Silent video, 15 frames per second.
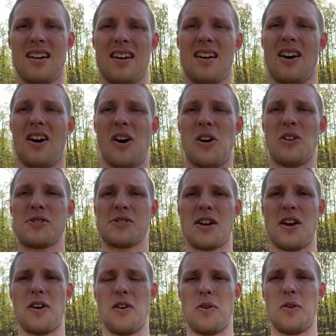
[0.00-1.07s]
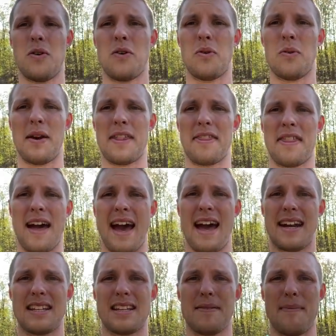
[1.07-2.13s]
also with
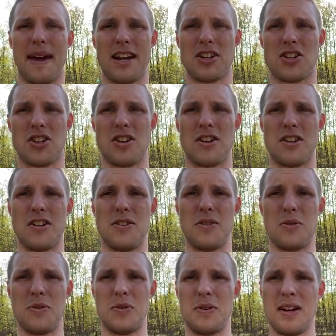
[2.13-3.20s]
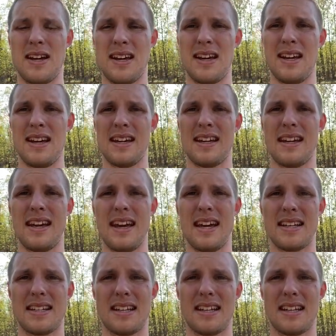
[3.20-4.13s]
that, make sure you get